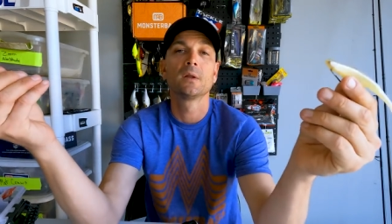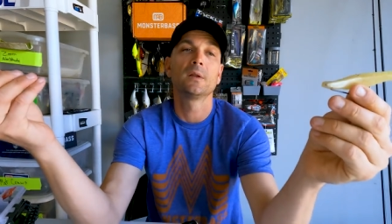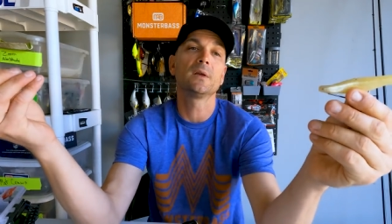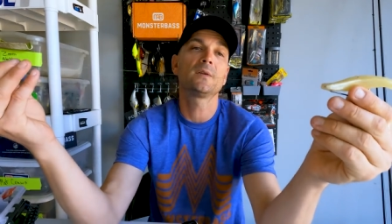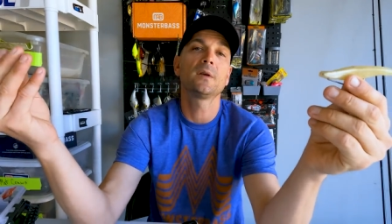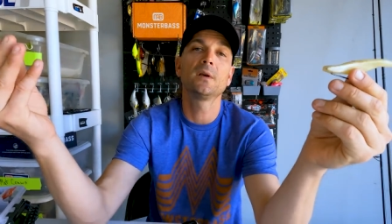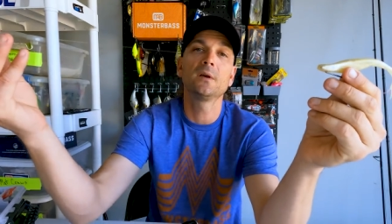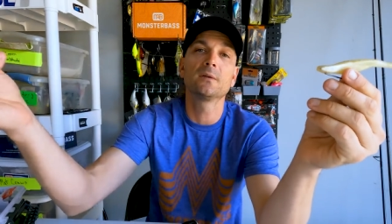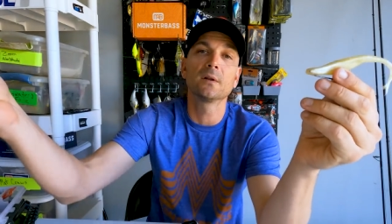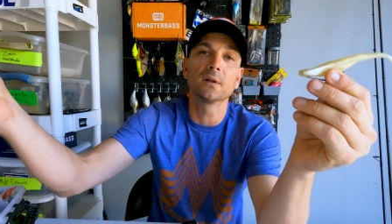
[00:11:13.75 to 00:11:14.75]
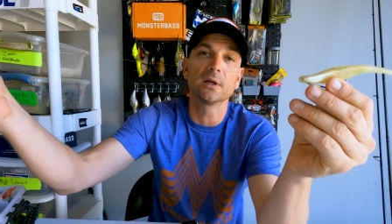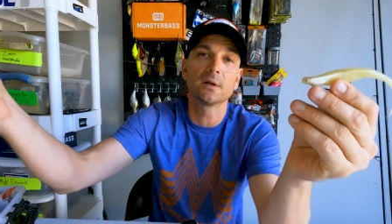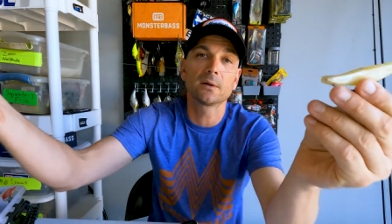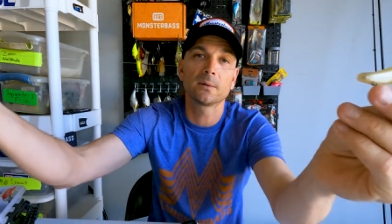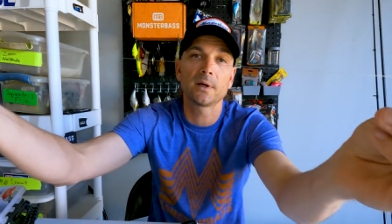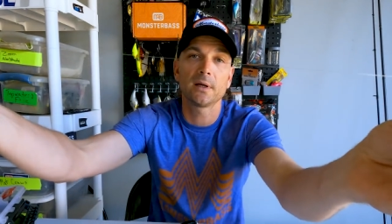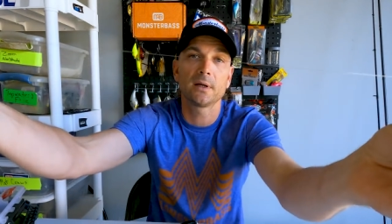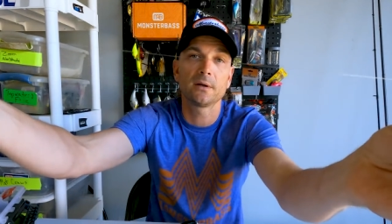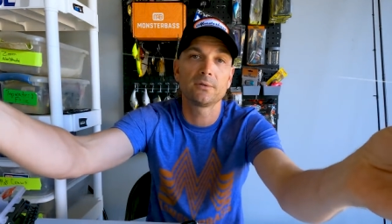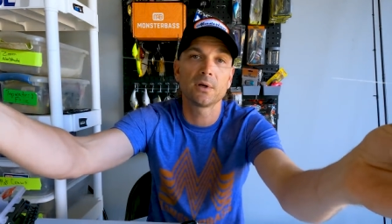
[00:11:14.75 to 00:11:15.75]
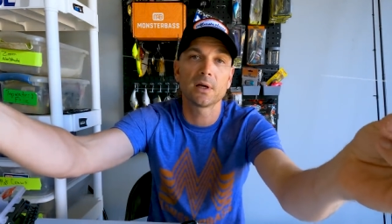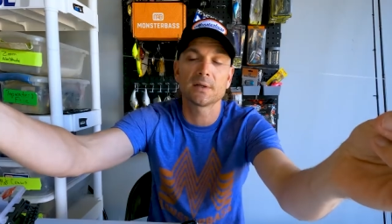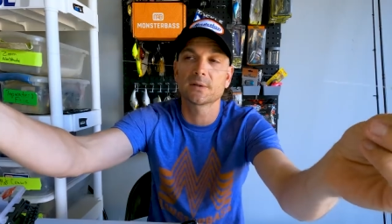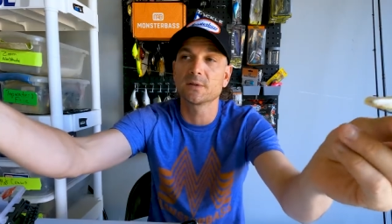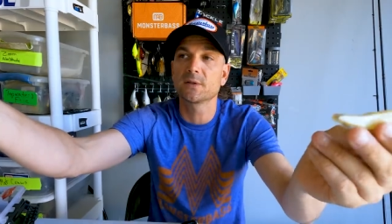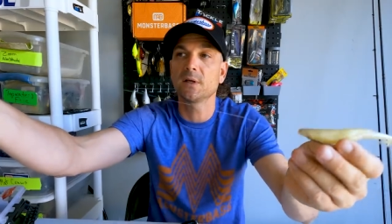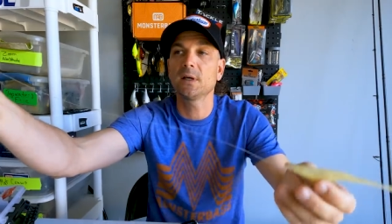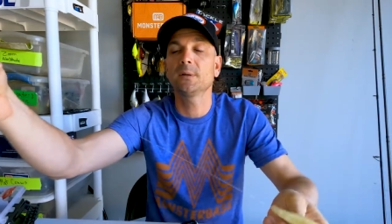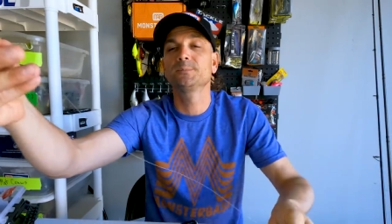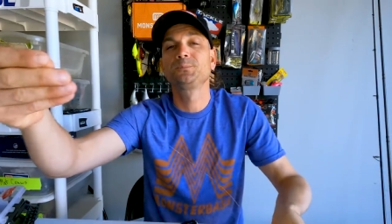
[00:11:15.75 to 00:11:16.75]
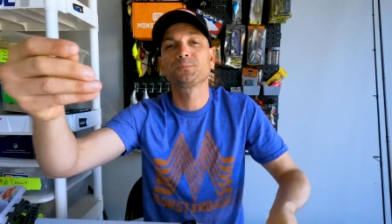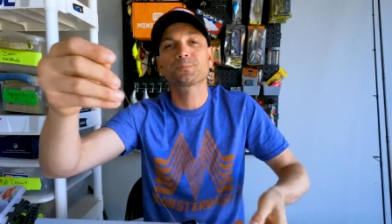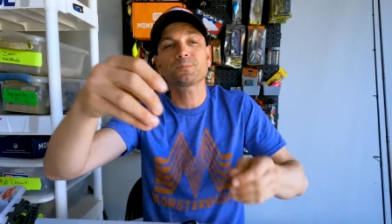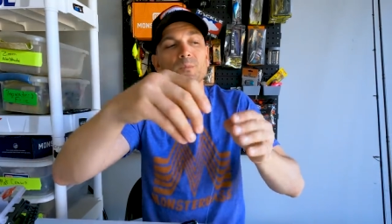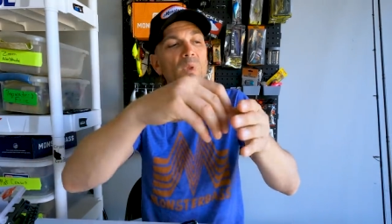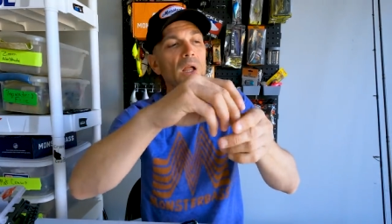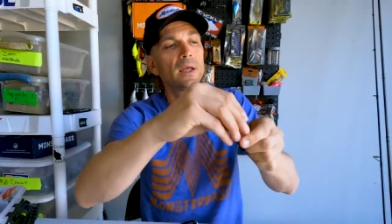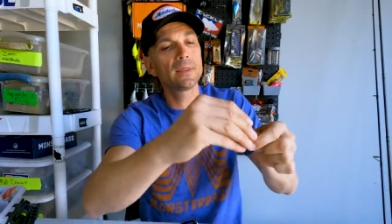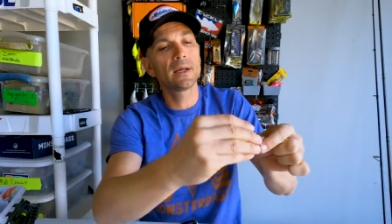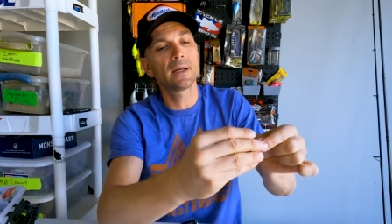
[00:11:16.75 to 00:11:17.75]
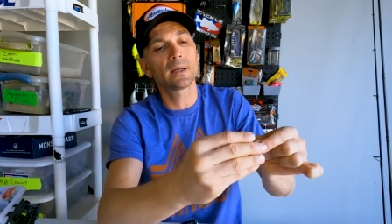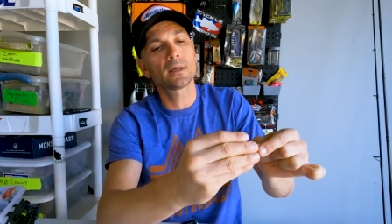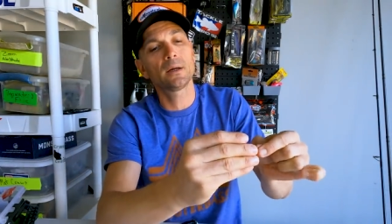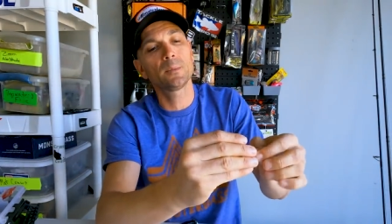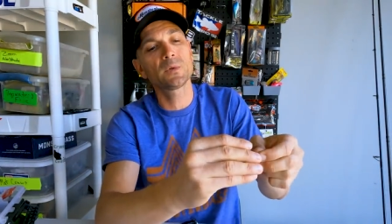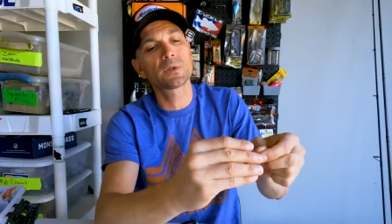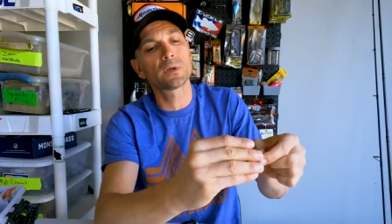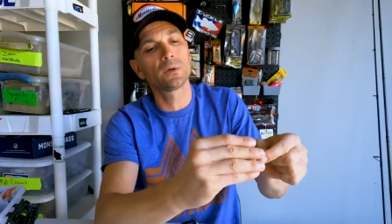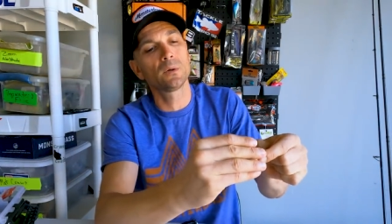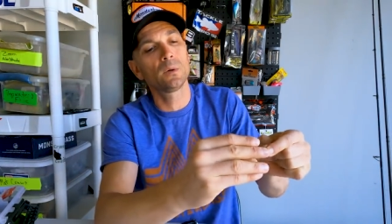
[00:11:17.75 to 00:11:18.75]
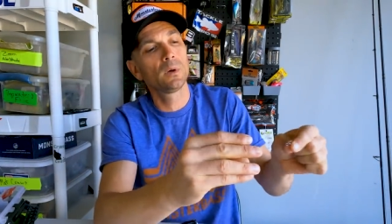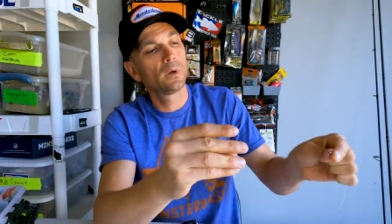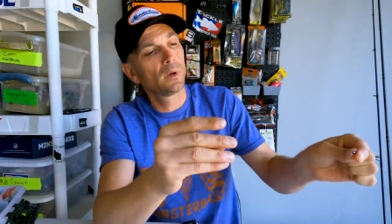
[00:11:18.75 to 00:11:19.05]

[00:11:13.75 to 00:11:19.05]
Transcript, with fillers: This is leader right here, if you guys can see it. And then it comes to